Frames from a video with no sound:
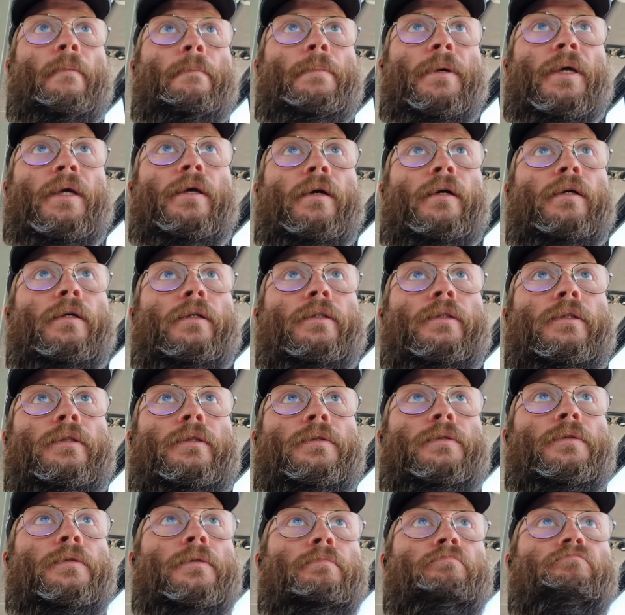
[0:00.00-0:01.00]

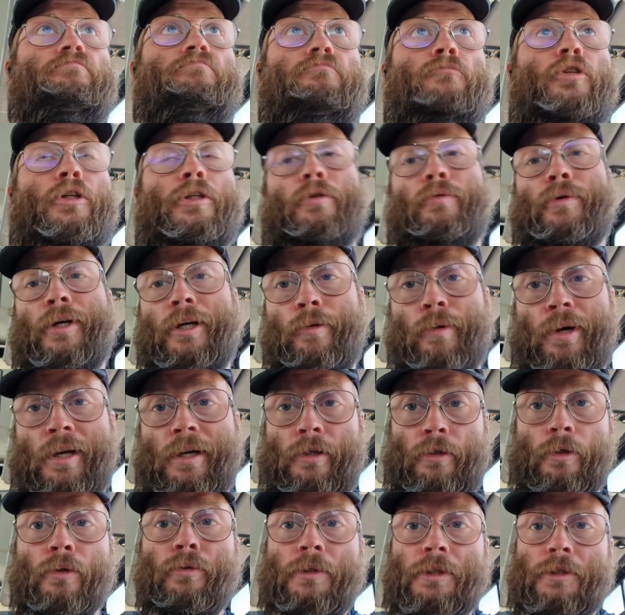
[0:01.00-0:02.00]
because what you really want
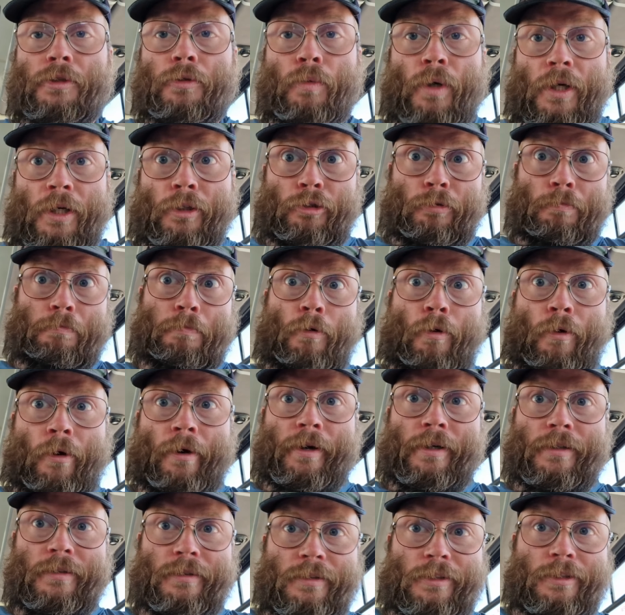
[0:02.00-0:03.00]
to do is you want to
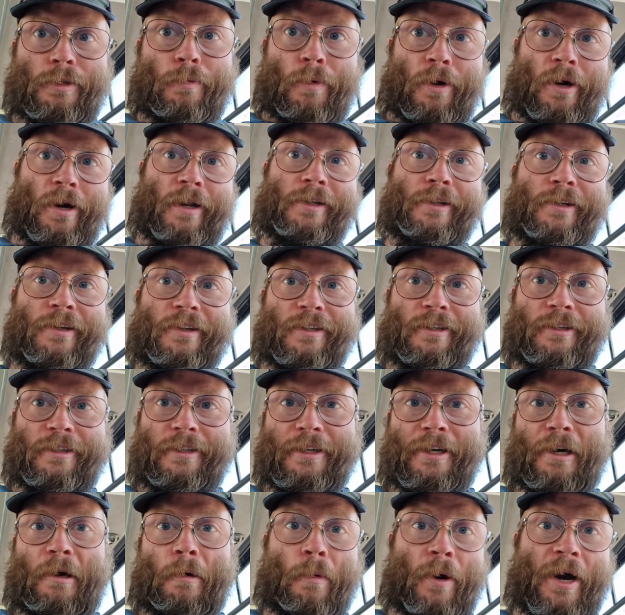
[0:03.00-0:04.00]
support the one you're,
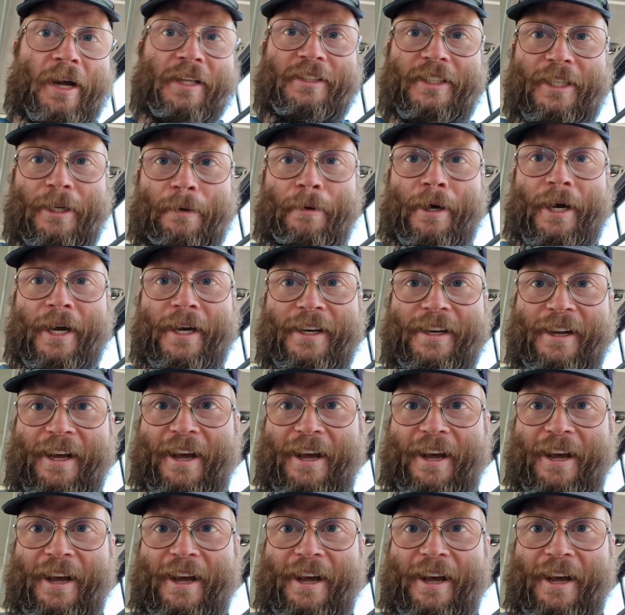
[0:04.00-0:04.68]
you know, watching, right?